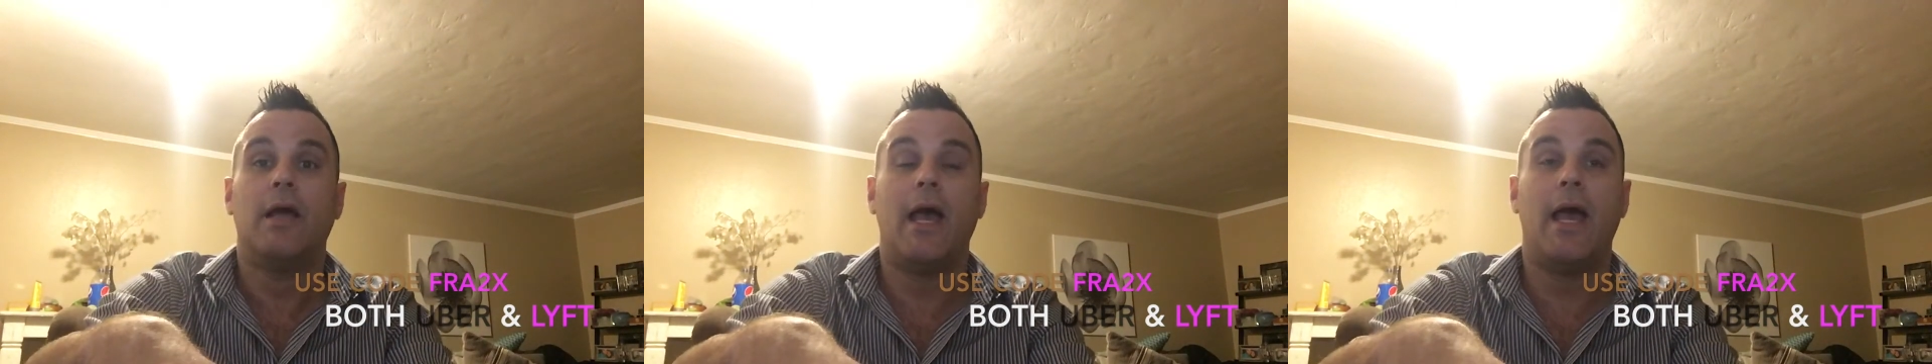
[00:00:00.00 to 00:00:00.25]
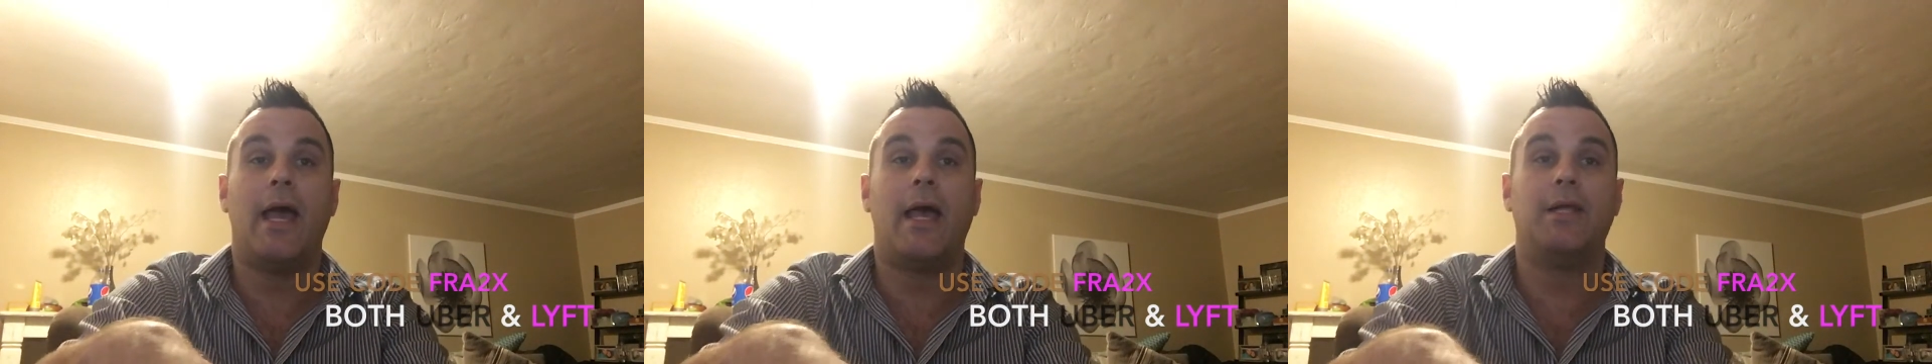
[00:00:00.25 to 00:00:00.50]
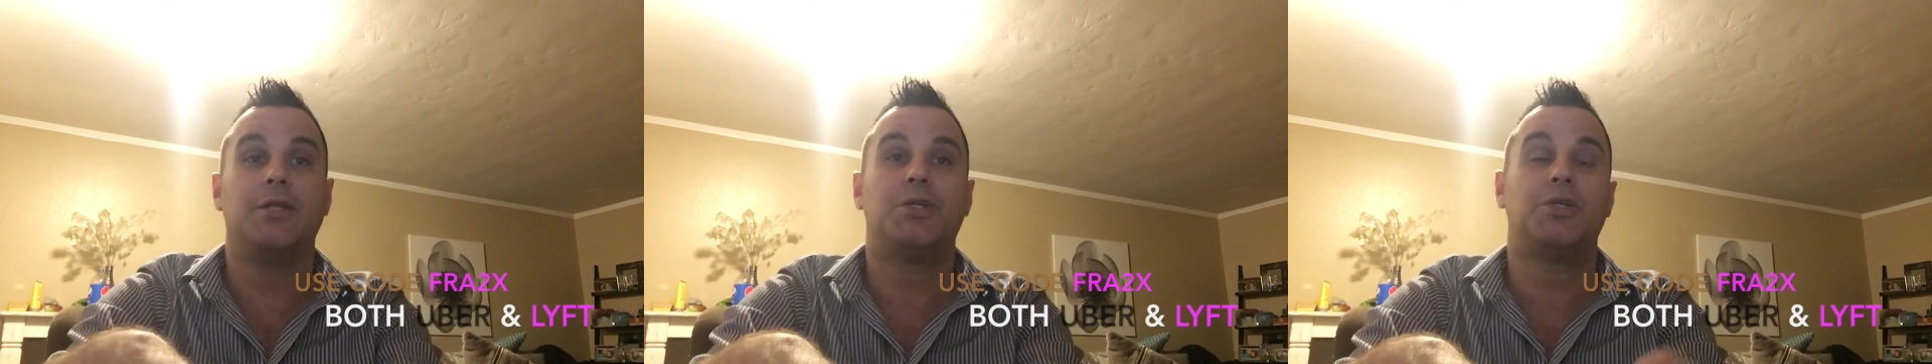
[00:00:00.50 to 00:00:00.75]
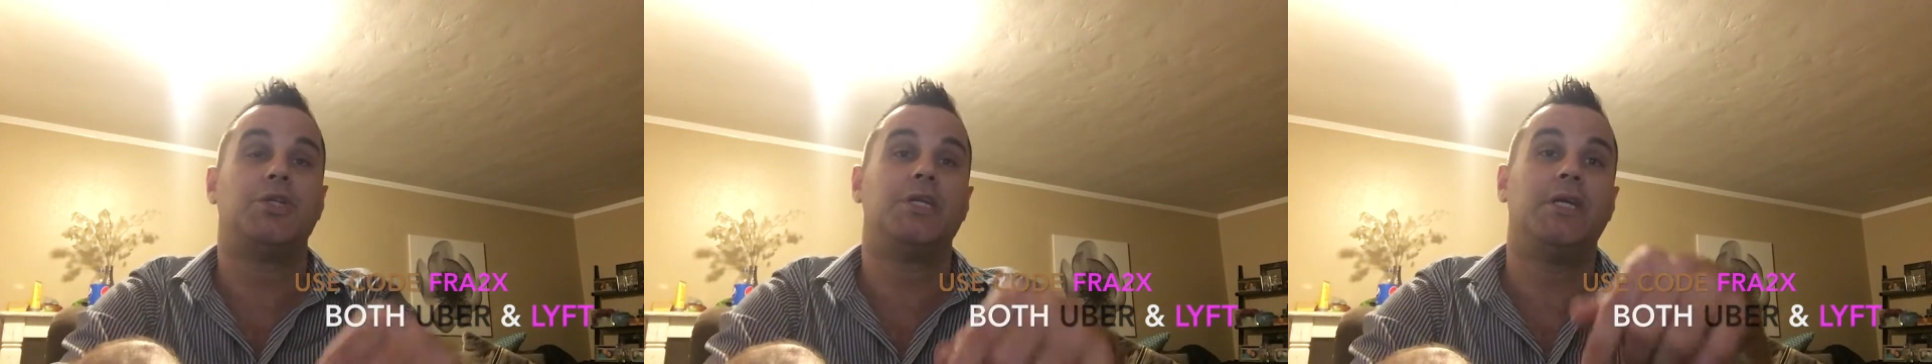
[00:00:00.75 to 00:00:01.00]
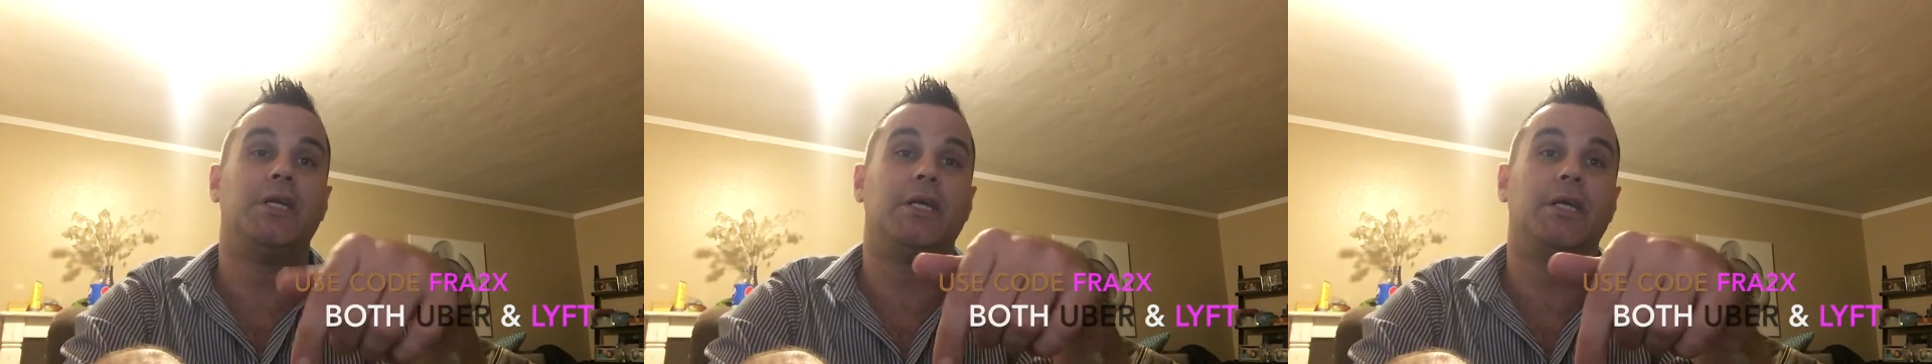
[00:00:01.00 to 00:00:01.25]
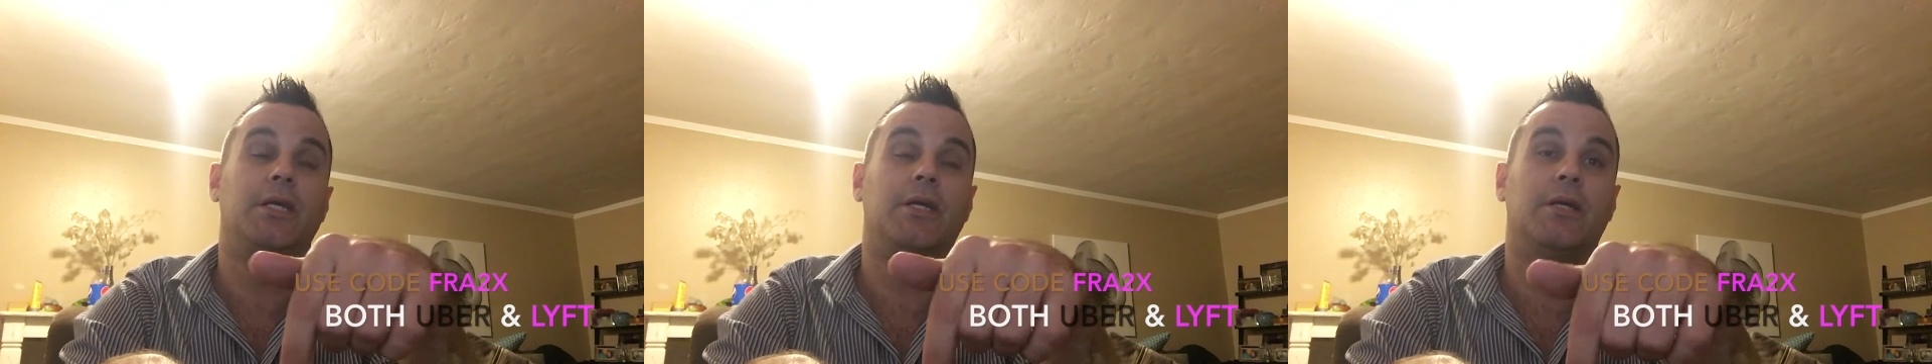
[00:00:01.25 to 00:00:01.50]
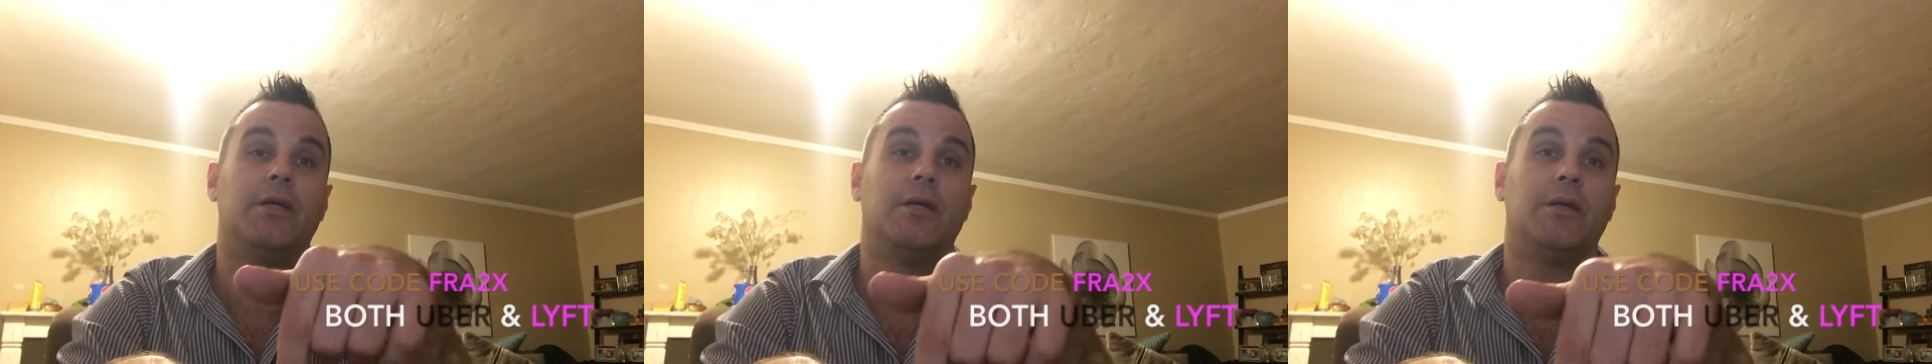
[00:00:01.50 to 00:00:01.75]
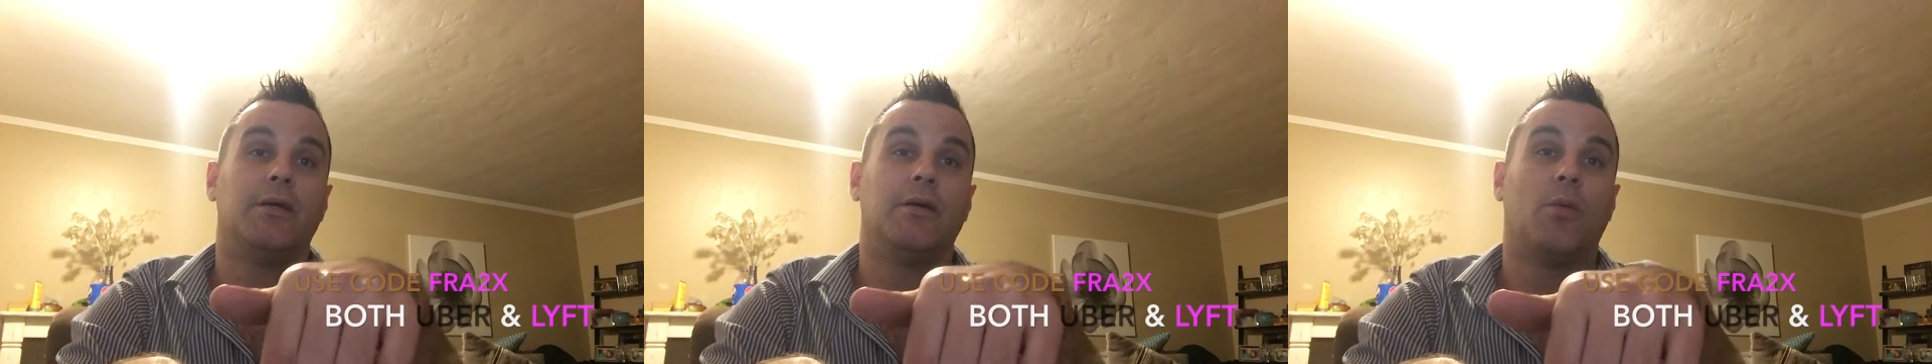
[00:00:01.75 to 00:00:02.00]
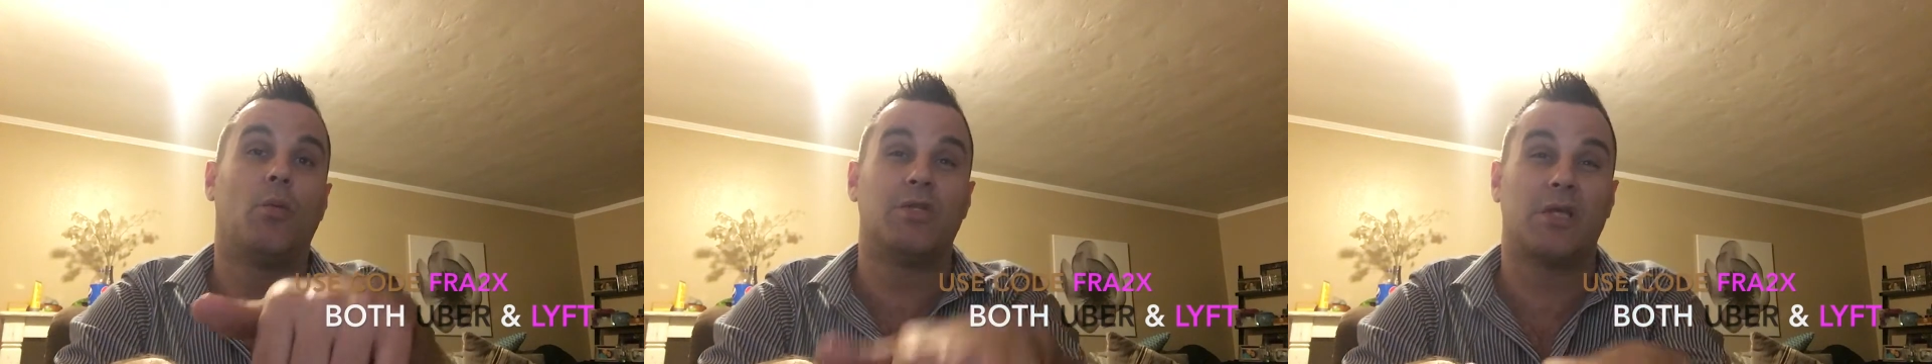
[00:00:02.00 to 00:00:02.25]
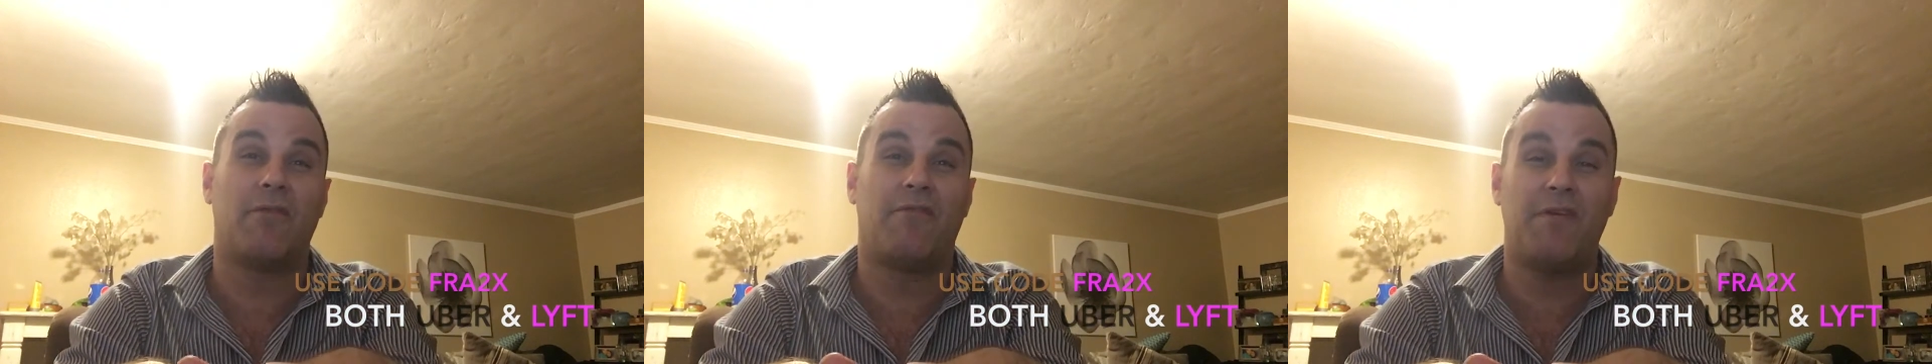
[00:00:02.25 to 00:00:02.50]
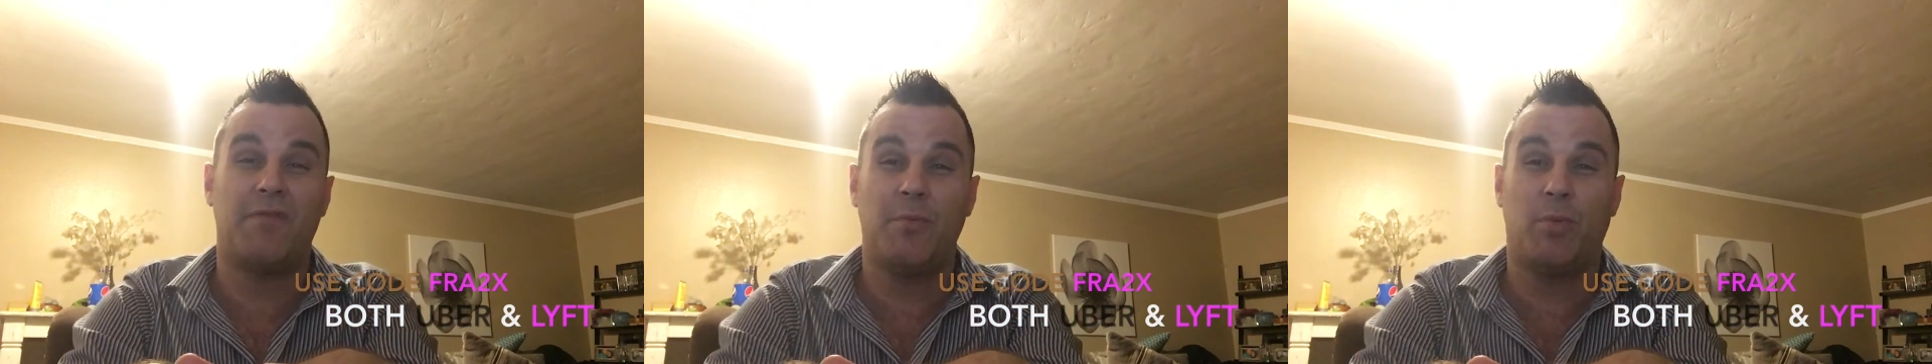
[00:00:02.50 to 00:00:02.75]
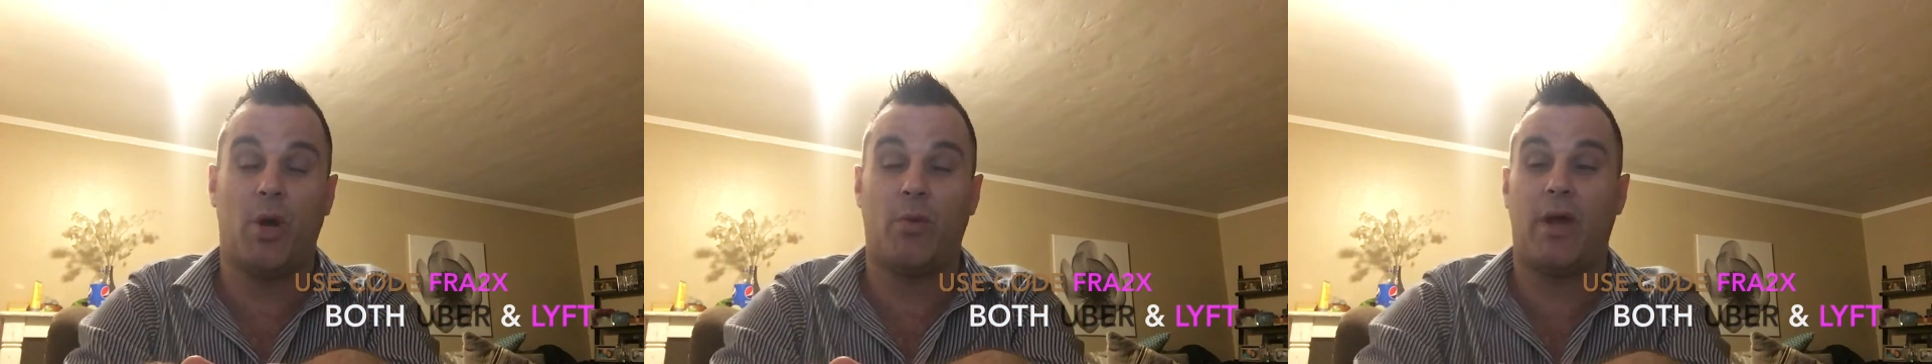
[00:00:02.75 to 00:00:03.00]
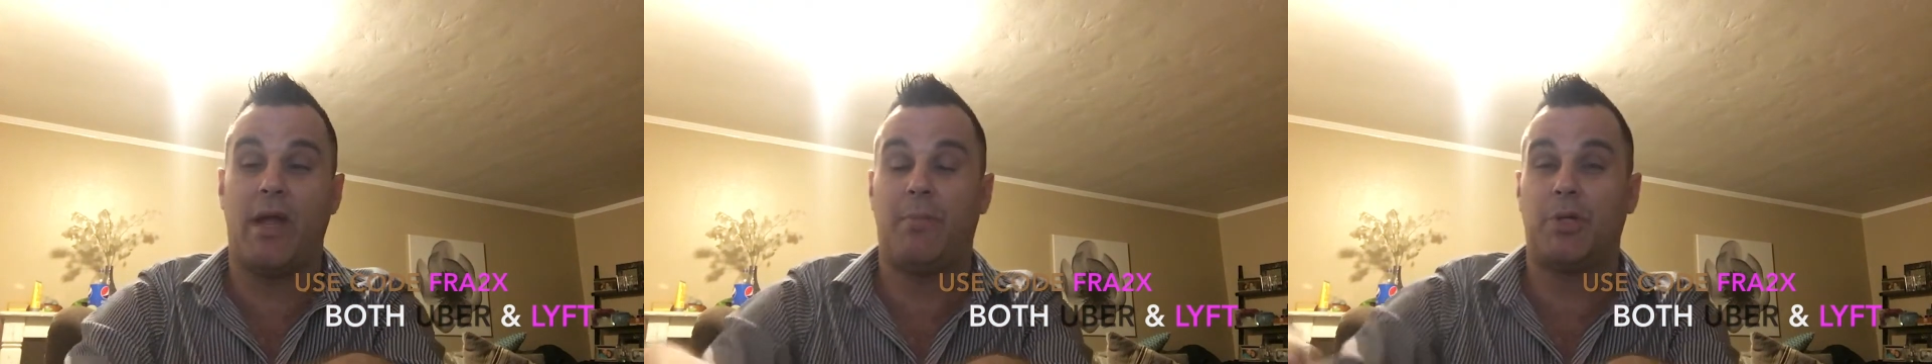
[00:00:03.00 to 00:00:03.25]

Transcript: And she was on 5th and Broadway,